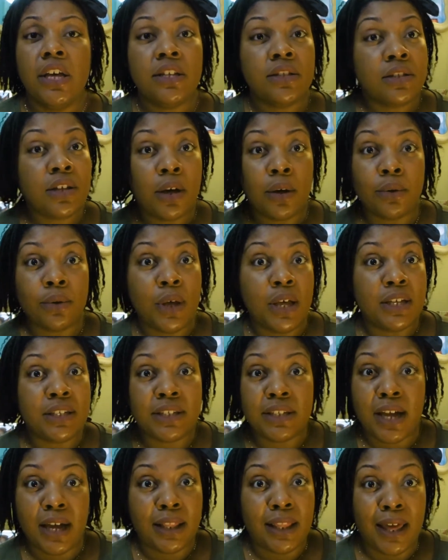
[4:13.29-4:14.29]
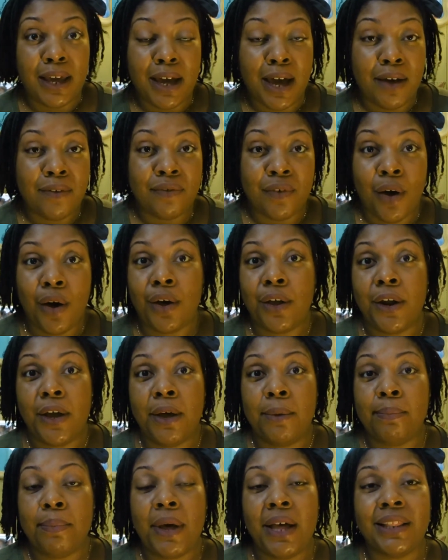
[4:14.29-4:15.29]
So it's not like I've gone
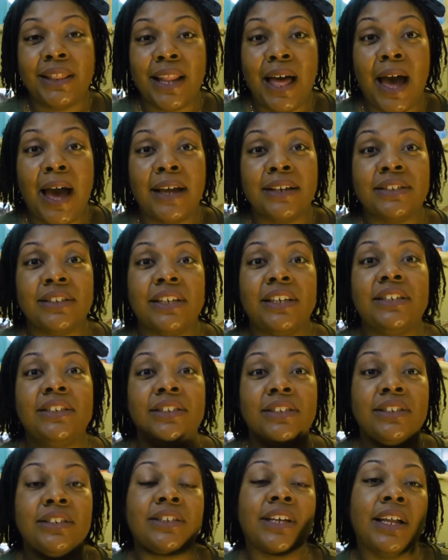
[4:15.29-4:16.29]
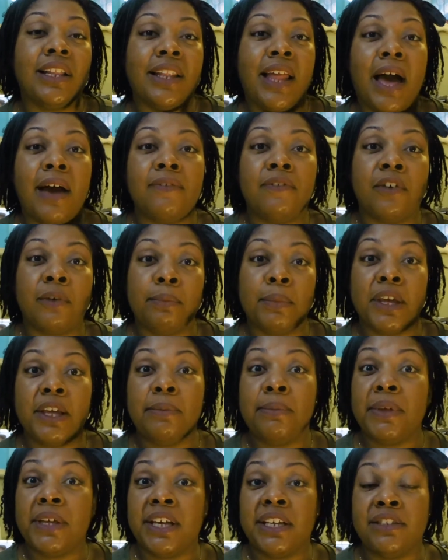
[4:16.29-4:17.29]
up a lot. It's just a lot for
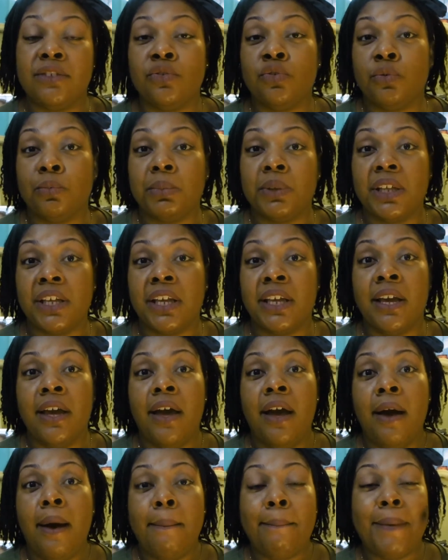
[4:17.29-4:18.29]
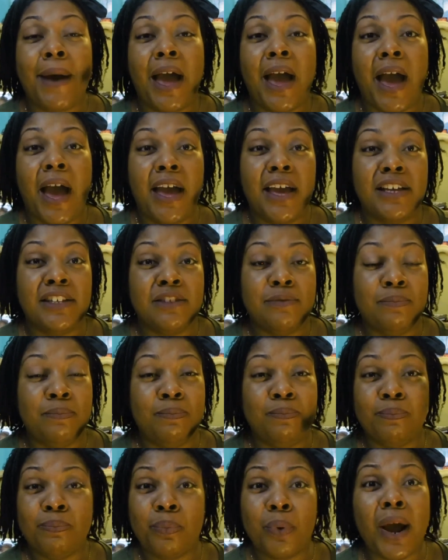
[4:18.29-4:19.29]
me because normally my highest
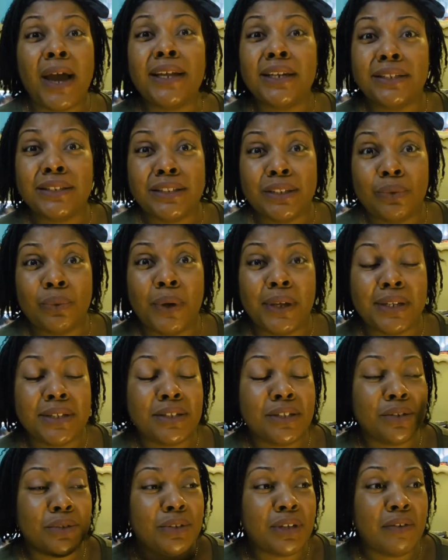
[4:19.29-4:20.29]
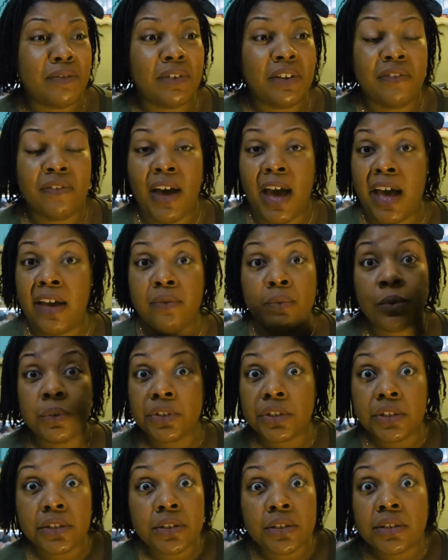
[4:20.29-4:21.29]
pregnancy weight is 275,
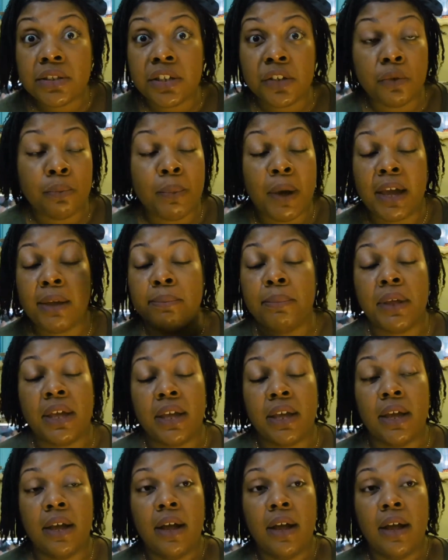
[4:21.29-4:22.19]
which it still might be.